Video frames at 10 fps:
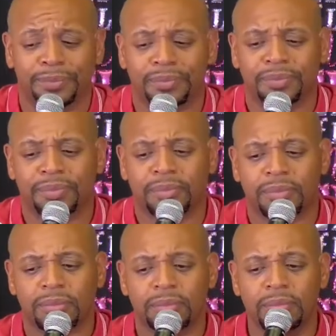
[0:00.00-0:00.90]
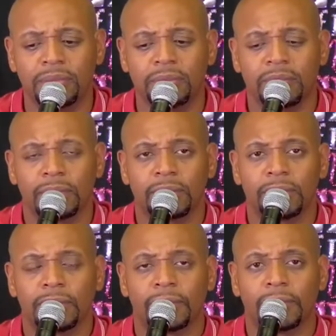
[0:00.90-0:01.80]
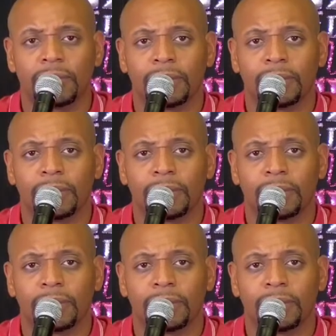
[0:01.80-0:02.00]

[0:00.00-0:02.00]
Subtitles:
Nobody speaks.